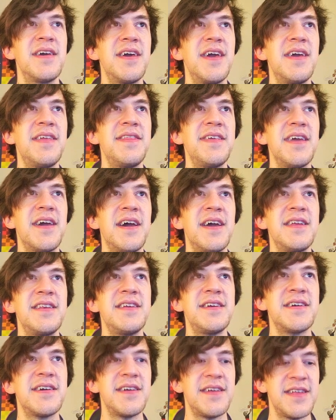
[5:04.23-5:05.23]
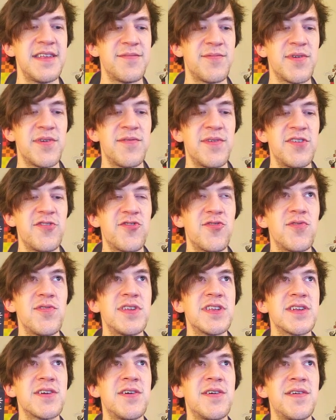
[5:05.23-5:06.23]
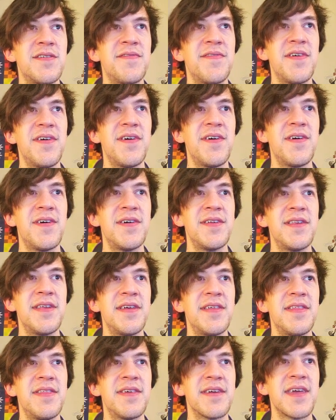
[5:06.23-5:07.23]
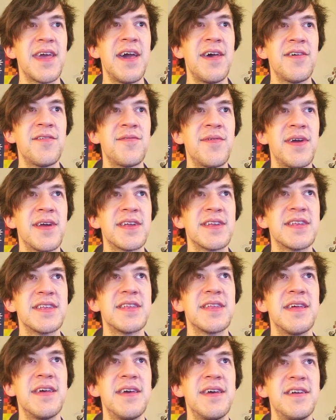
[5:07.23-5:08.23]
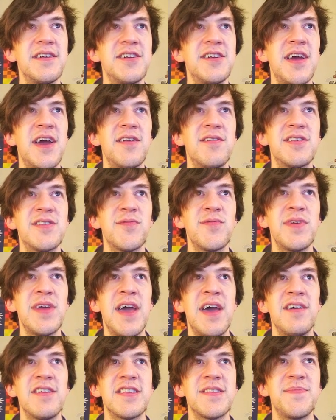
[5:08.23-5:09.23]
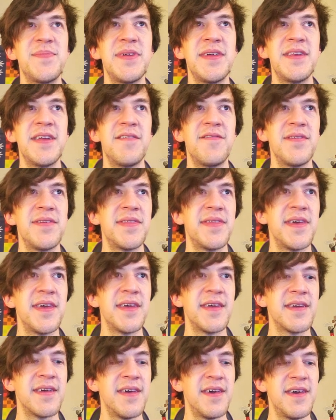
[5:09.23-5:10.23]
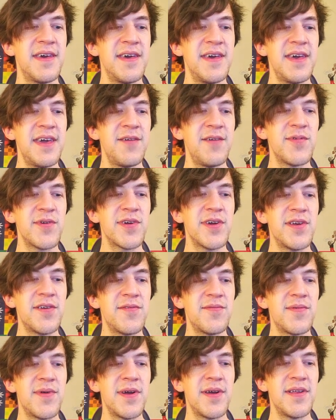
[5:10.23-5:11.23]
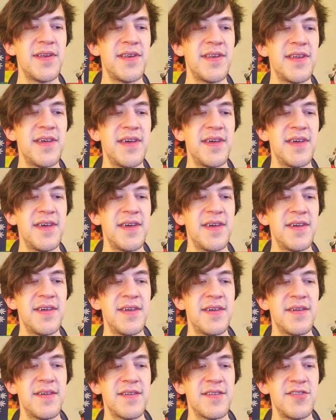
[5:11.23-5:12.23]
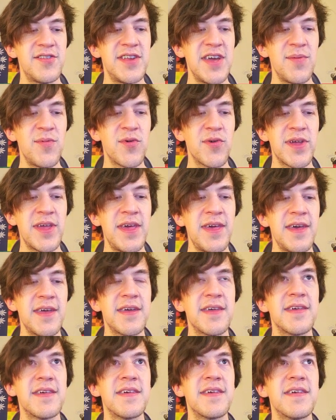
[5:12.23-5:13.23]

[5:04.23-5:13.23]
And the idea is we're going to run Choice Scarf on the Calyrex Shadow so we outspeed everything. And we're going to run Double Kick,